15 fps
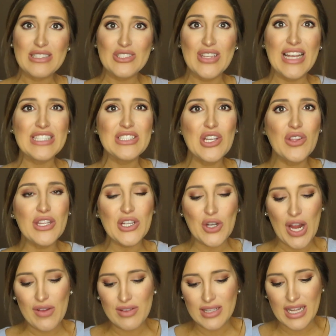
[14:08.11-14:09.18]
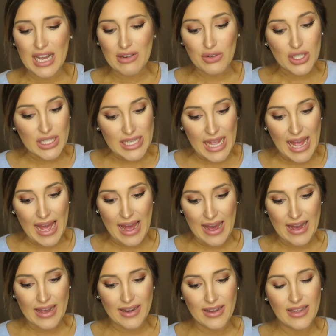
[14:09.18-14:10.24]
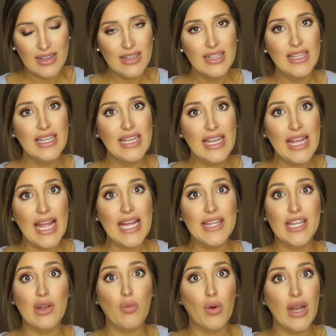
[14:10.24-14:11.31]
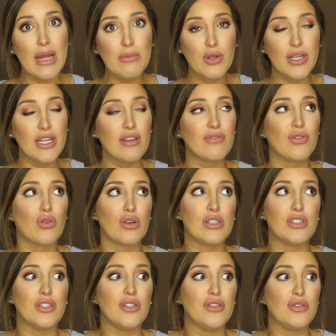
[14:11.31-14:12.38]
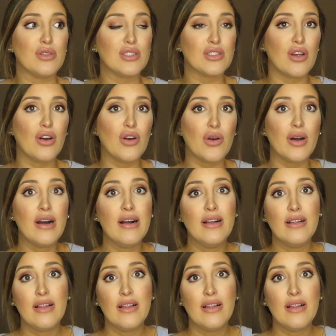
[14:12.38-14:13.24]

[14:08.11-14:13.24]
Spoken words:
So that's the only craving that I've really had. And then what I'm looking forward to, so